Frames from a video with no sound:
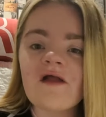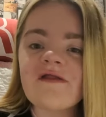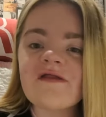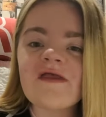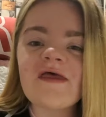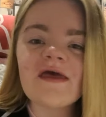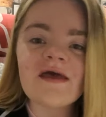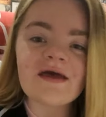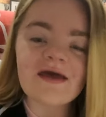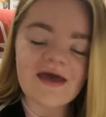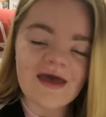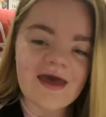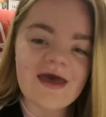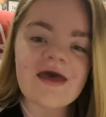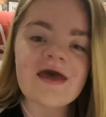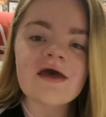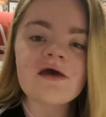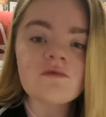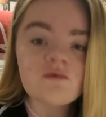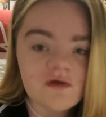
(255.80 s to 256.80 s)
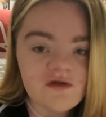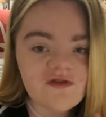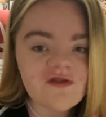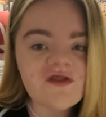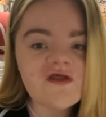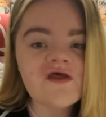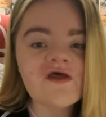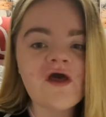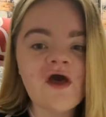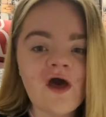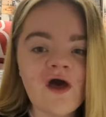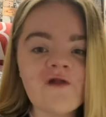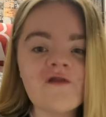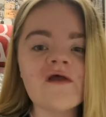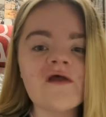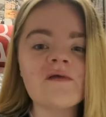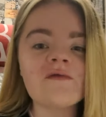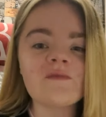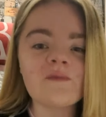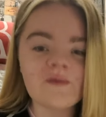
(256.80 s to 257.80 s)
Kieran
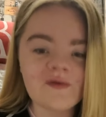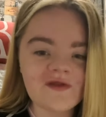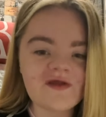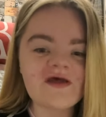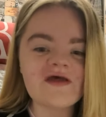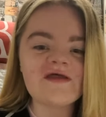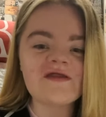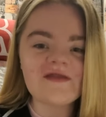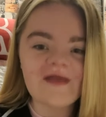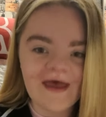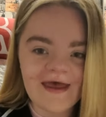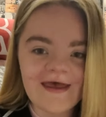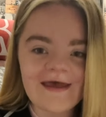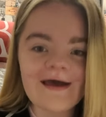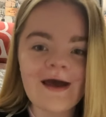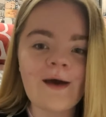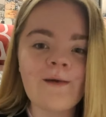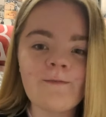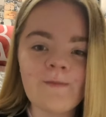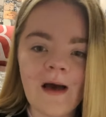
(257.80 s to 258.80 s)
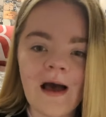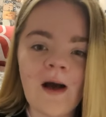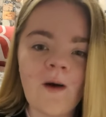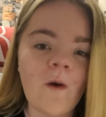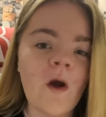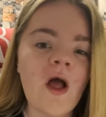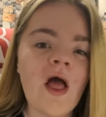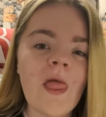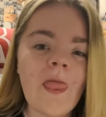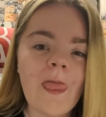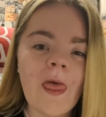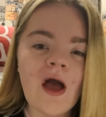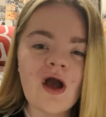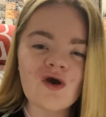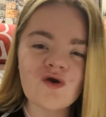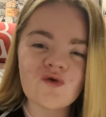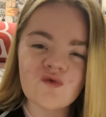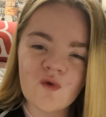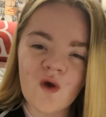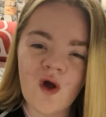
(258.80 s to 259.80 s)
Tierney, please take a bow.
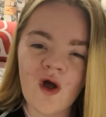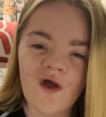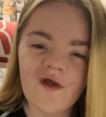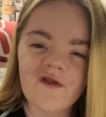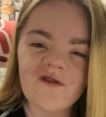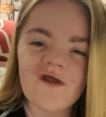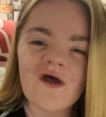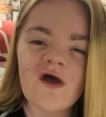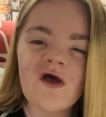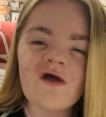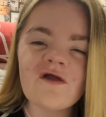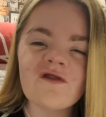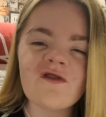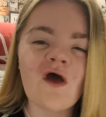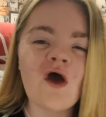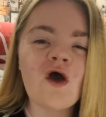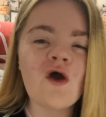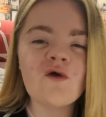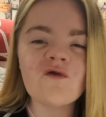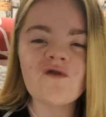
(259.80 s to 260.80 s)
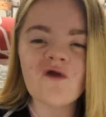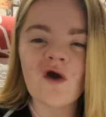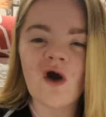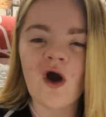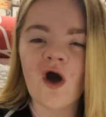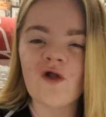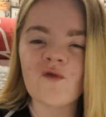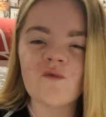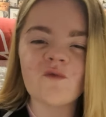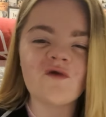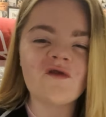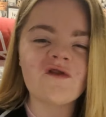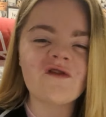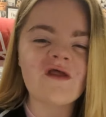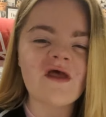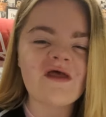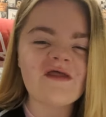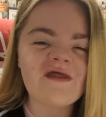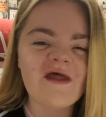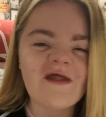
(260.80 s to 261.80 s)
That cross to Odegaard
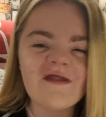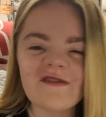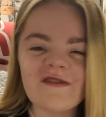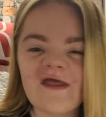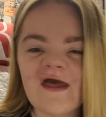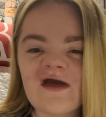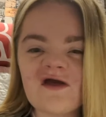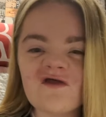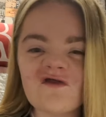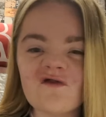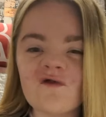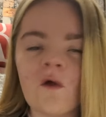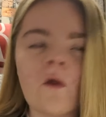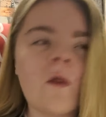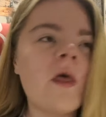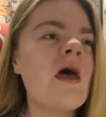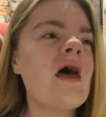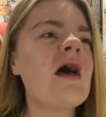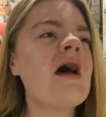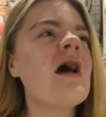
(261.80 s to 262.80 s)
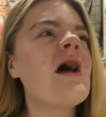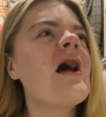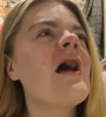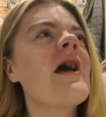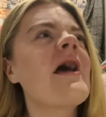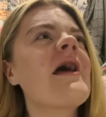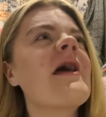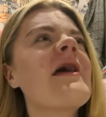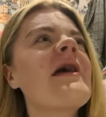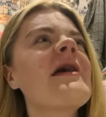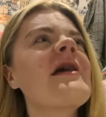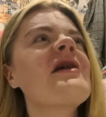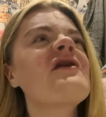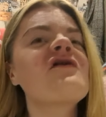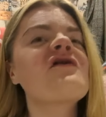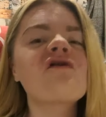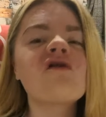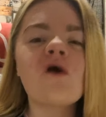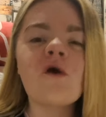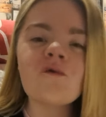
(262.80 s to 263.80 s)
was sensational. He
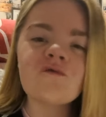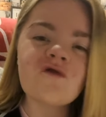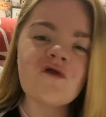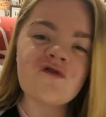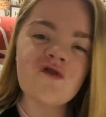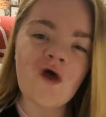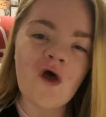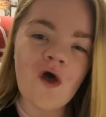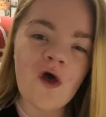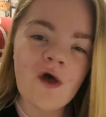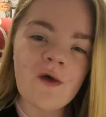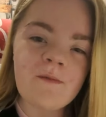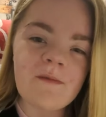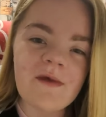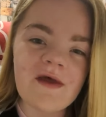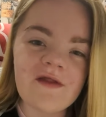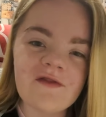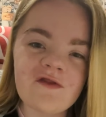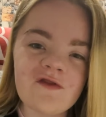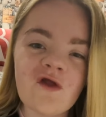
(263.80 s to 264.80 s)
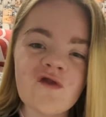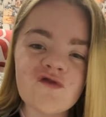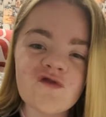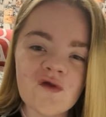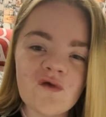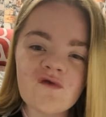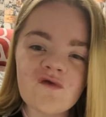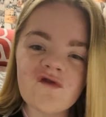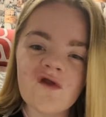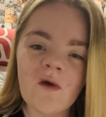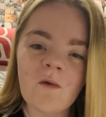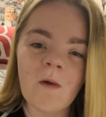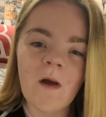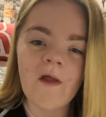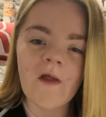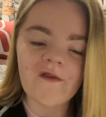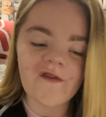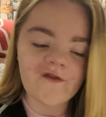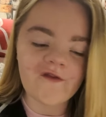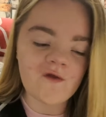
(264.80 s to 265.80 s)
is so determined to do so
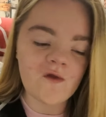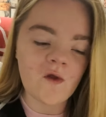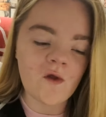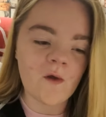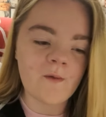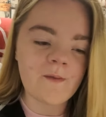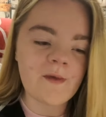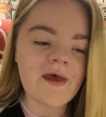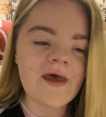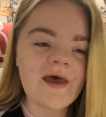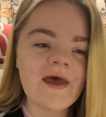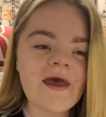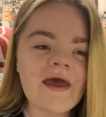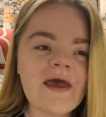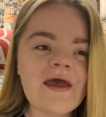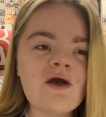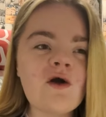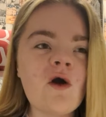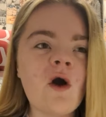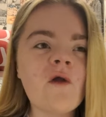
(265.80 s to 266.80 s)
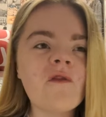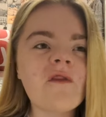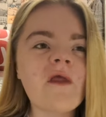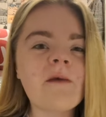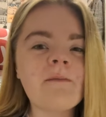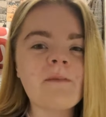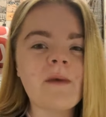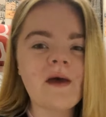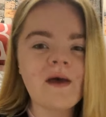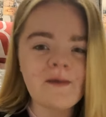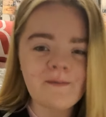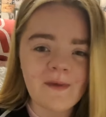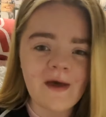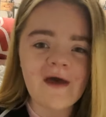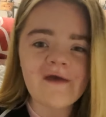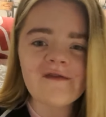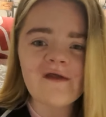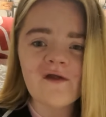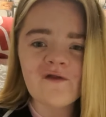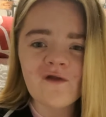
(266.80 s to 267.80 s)
well at this club. He got that
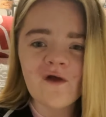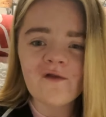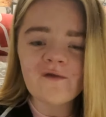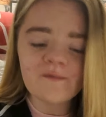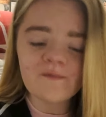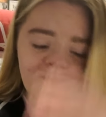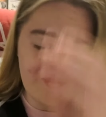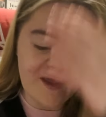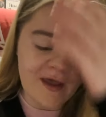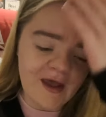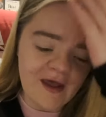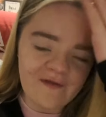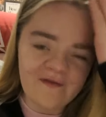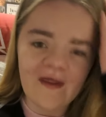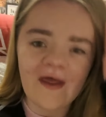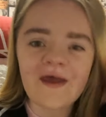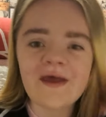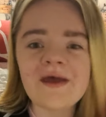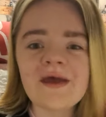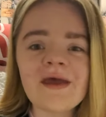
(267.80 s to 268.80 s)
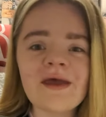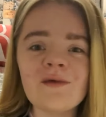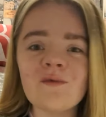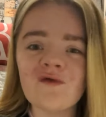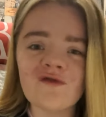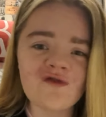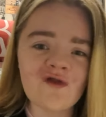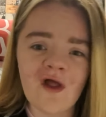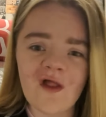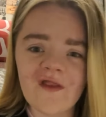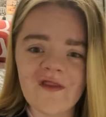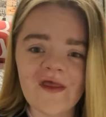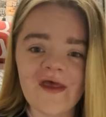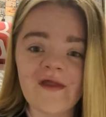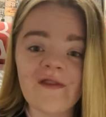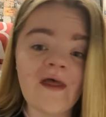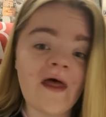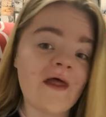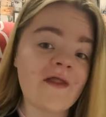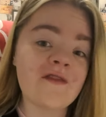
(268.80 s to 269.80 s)
past that Tottenham player like he was
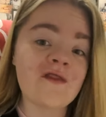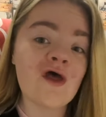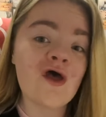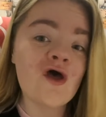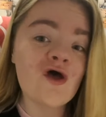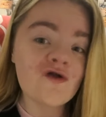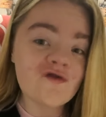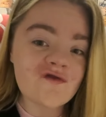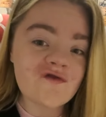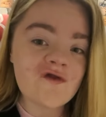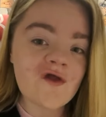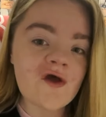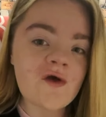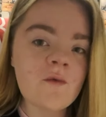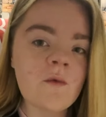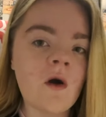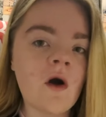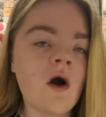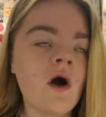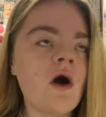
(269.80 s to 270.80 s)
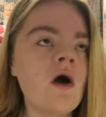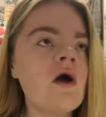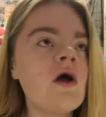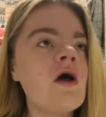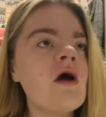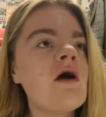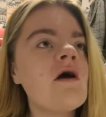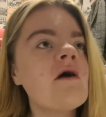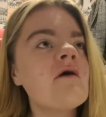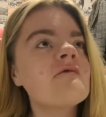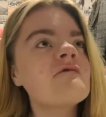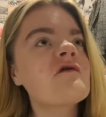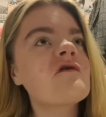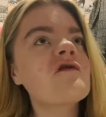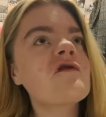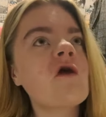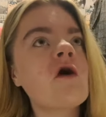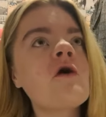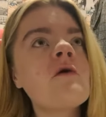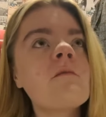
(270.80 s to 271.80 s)
nothing. And do you know what? For
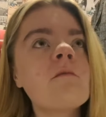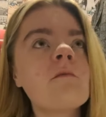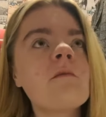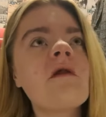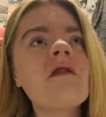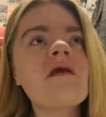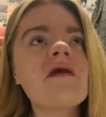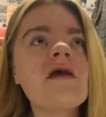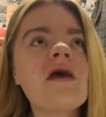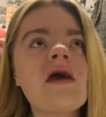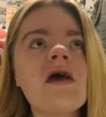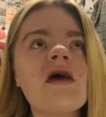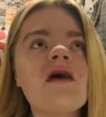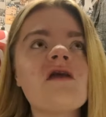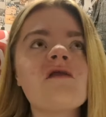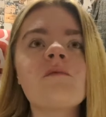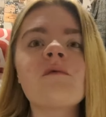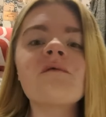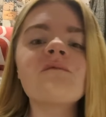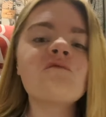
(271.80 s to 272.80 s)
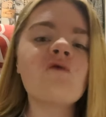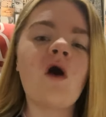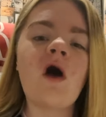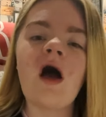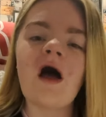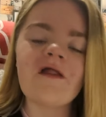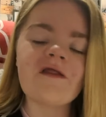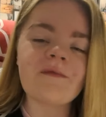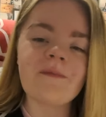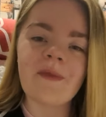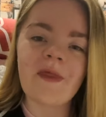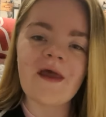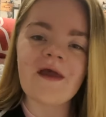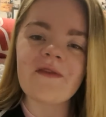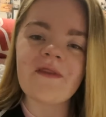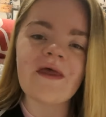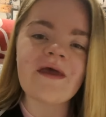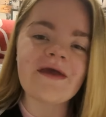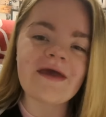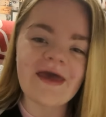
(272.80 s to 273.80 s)
so many years, we've not had a
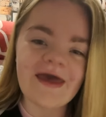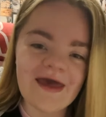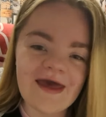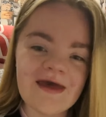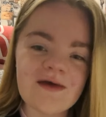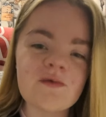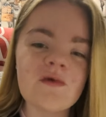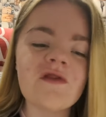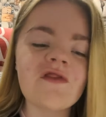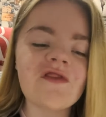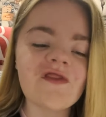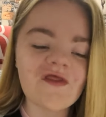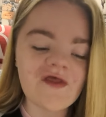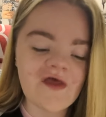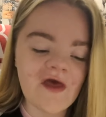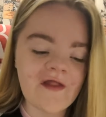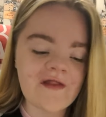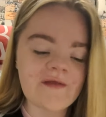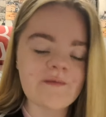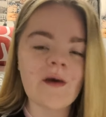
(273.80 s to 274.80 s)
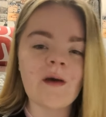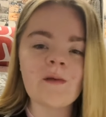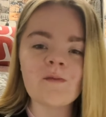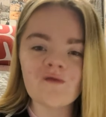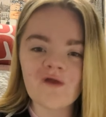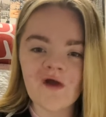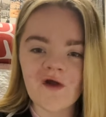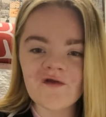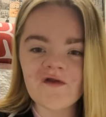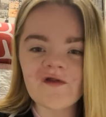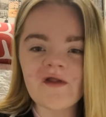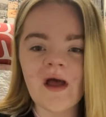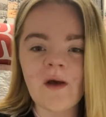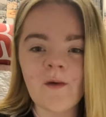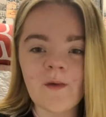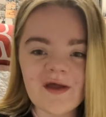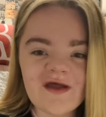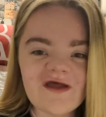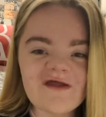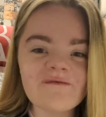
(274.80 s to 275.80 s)
player like Kieran Tierney, but I'm telling you
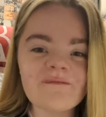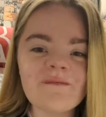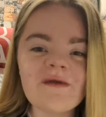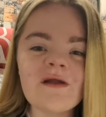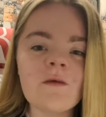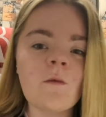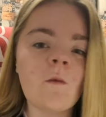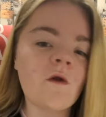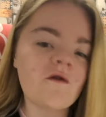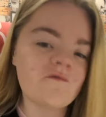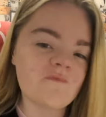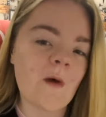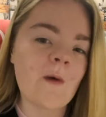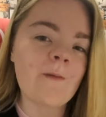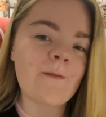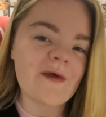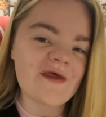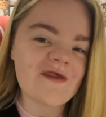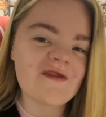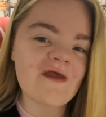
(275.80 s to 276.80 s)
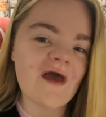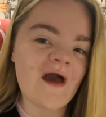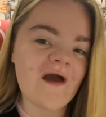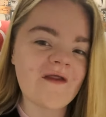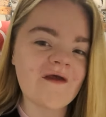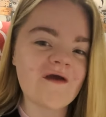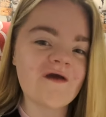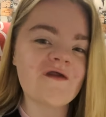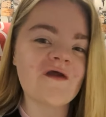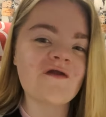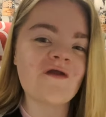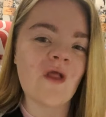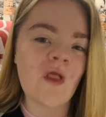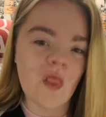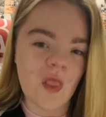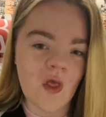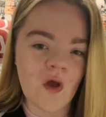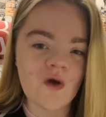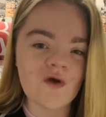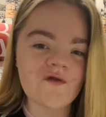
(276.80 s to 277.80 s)
now, he has been one of our best signings in a
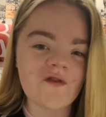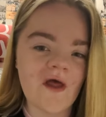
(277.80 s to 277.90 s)
long